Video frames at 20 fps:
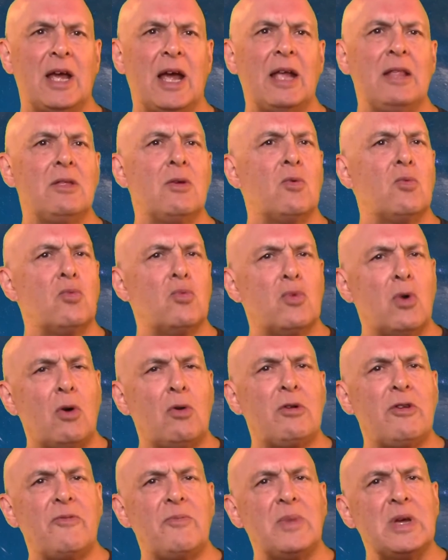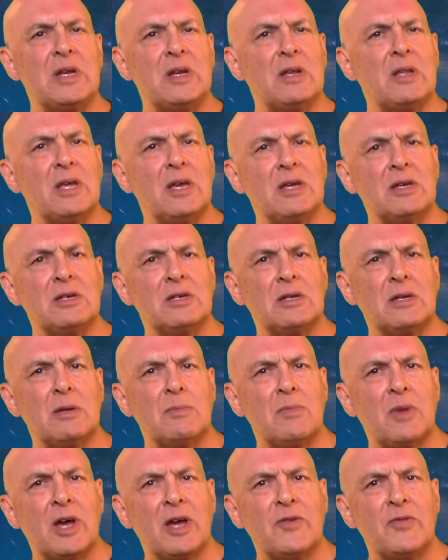and the role of meditation
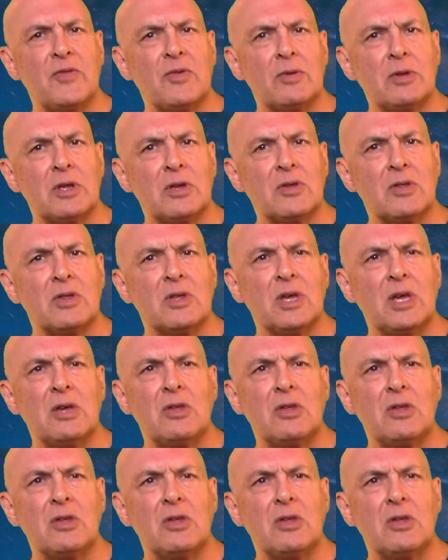and mindfulness